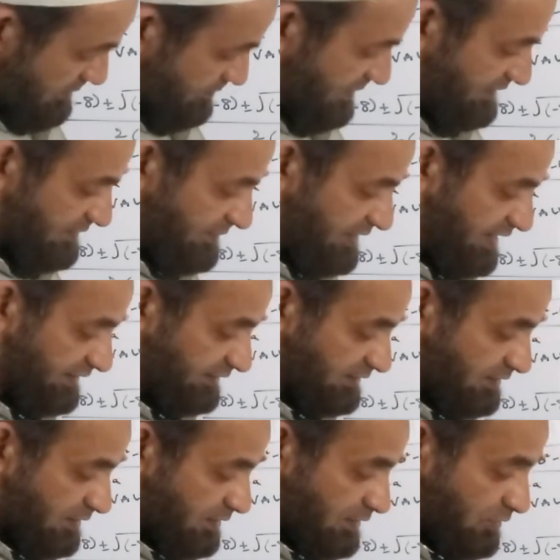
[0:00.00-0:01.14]

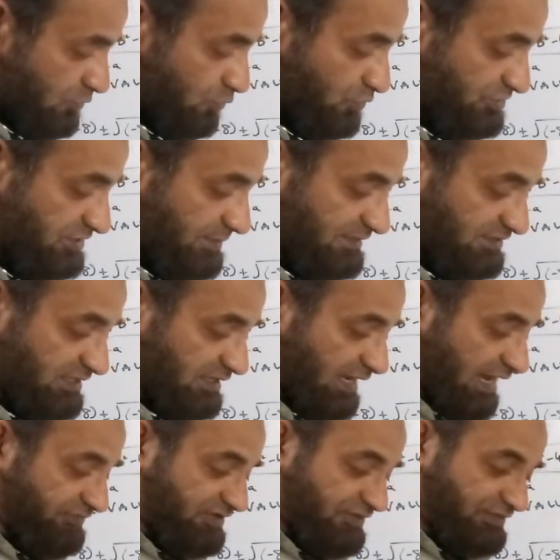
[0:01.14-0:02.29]
8. Question number 3,
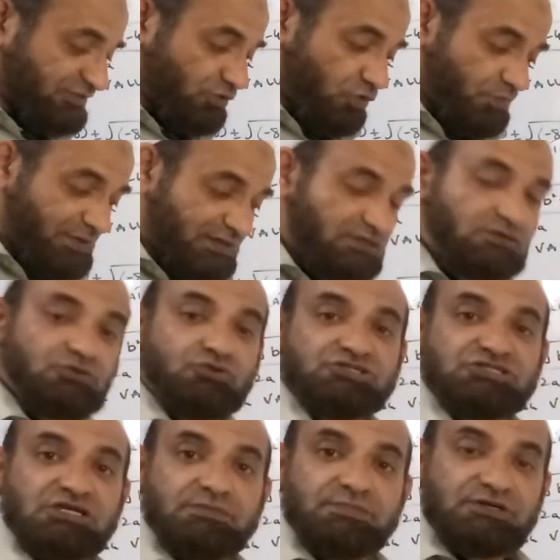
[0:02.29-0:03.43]
I have given the homework.
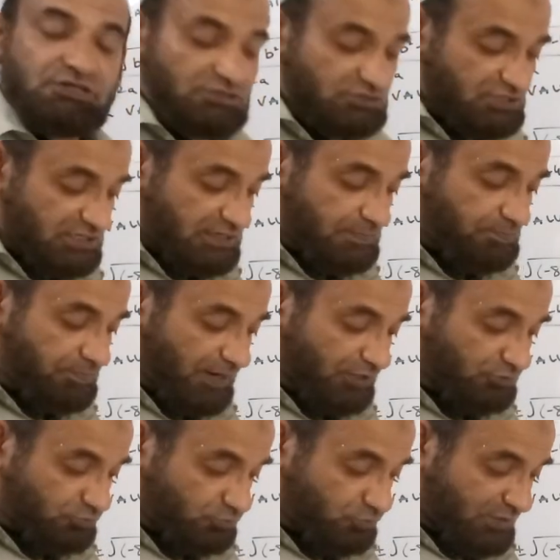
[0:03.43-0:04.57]
Question number 3
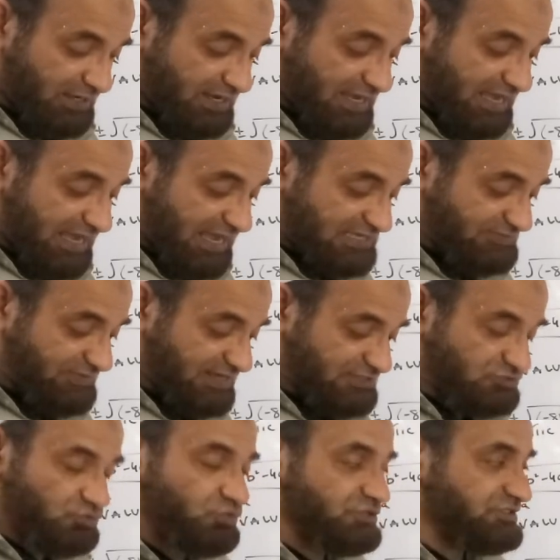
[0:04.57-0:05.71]
part 2 as well
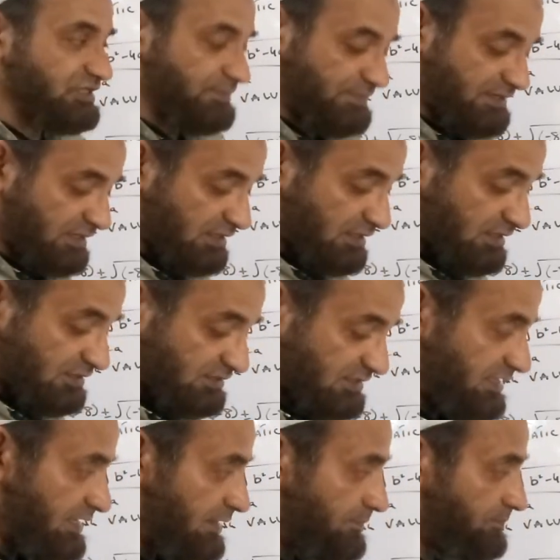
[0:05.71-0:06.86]
as question number
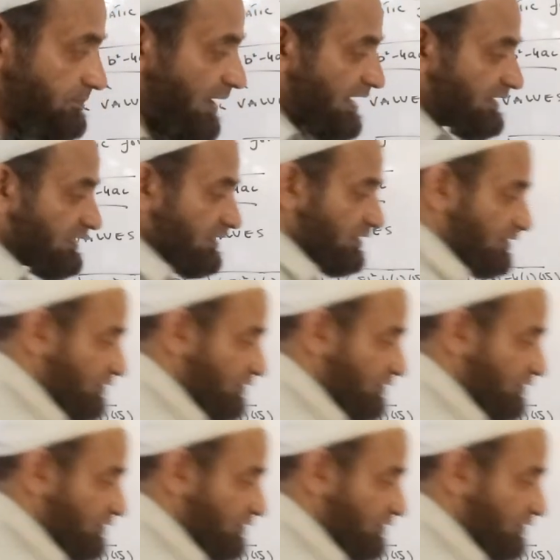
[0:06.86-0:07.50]
3 part